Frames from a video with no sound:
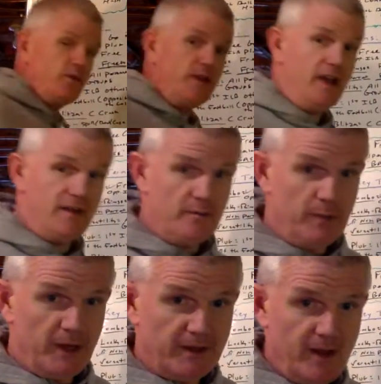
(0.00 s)
if you haven't
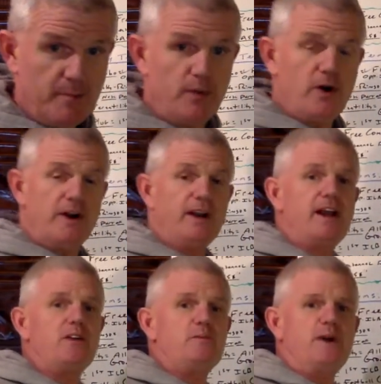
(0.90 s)
picked up on it,
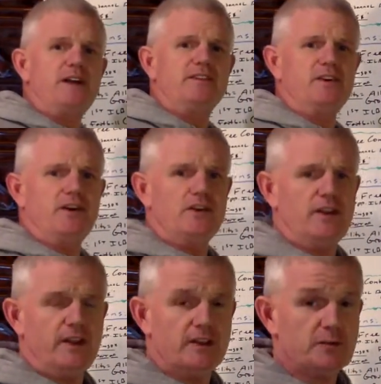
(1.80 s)
I don't mind telling you
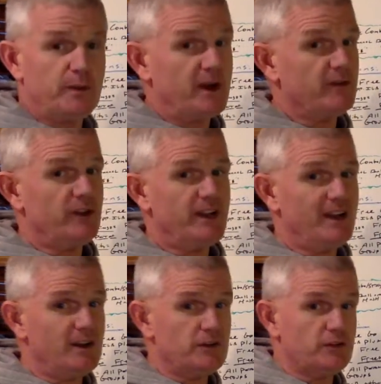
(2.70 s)
this, but everything
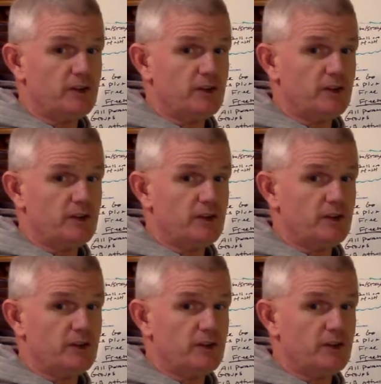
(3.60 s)
else,